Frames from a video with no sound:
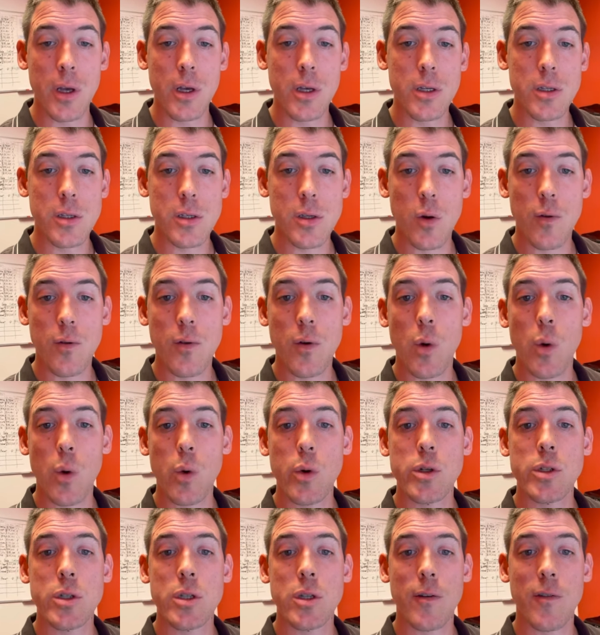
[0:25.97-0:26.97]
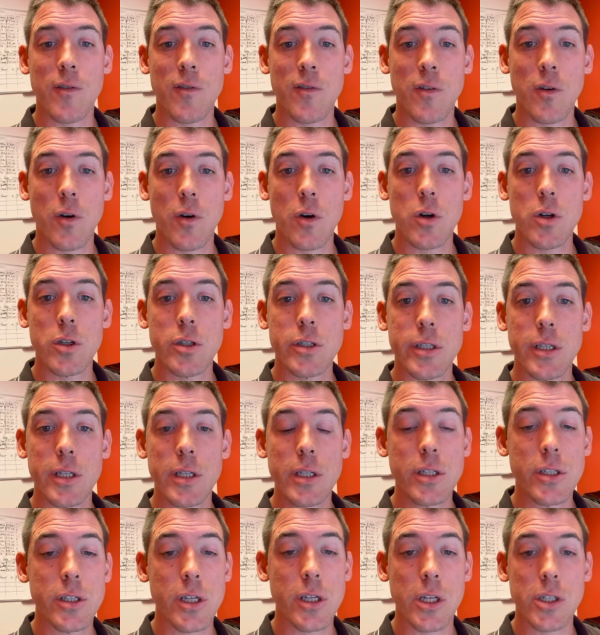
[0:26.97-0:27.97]
So of course the first
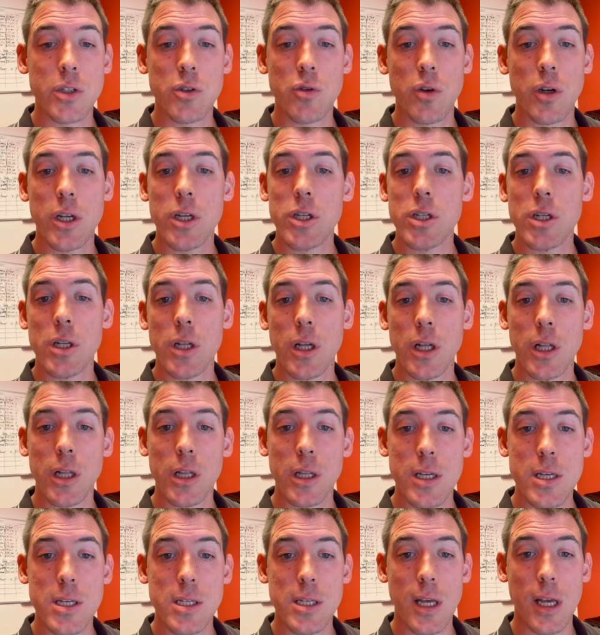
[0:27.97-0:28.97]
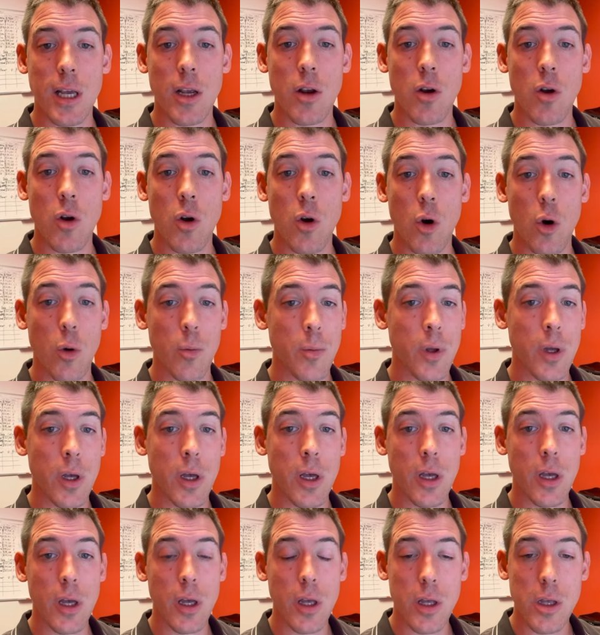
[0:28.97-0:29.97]
is just traditionally listing your home.
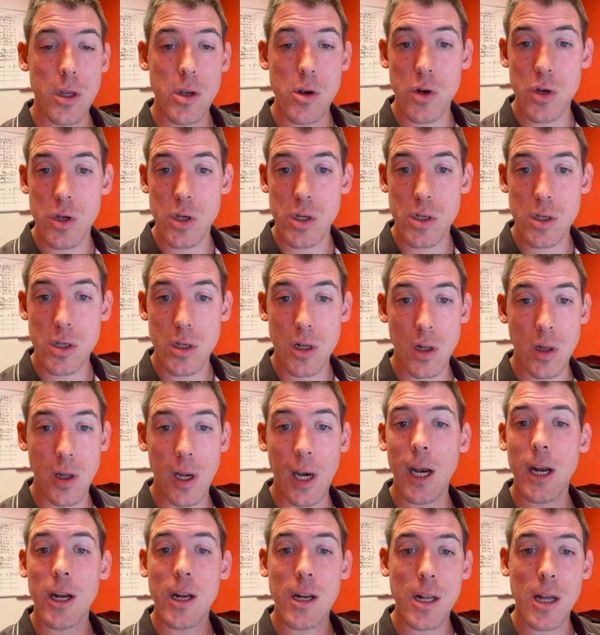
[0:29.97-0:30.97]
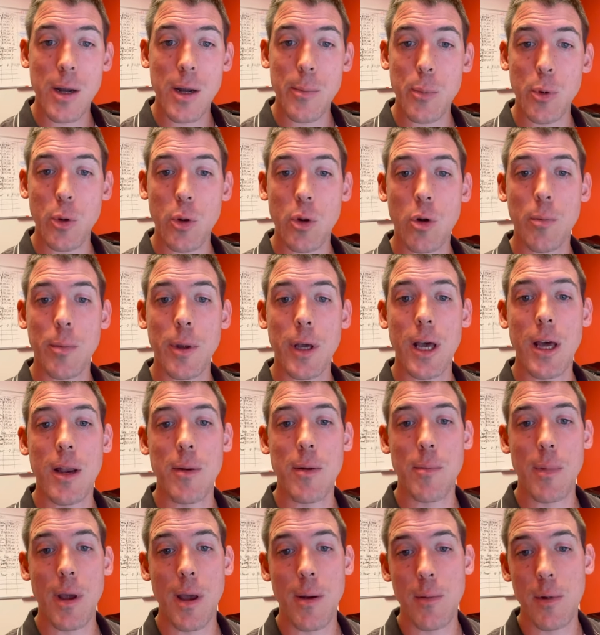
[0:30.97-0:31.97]
You're just cleaning it up a little
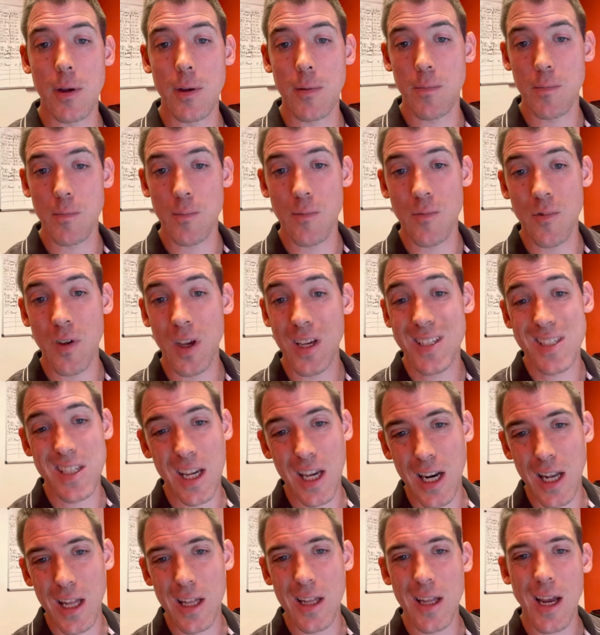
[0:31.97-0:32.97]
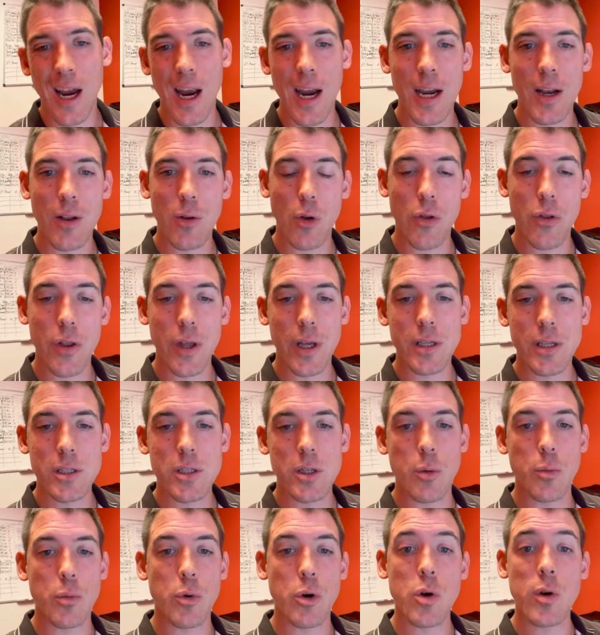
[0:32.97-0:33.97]
bit, maybe fixing any tiny little things that
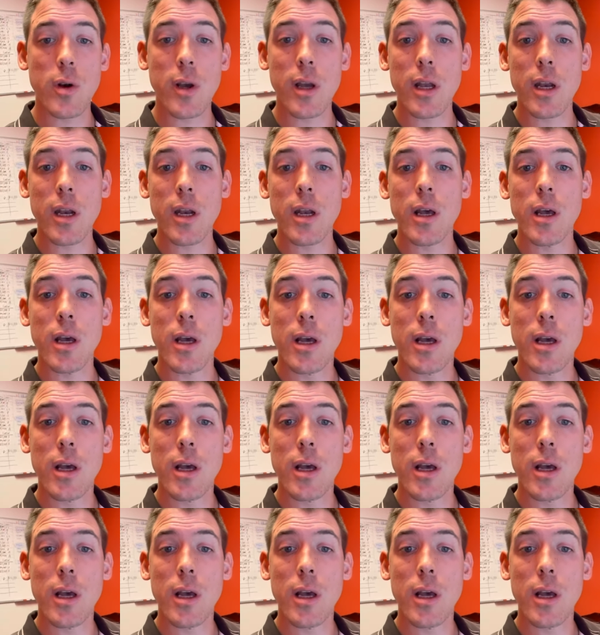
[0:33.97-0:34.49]
are broken,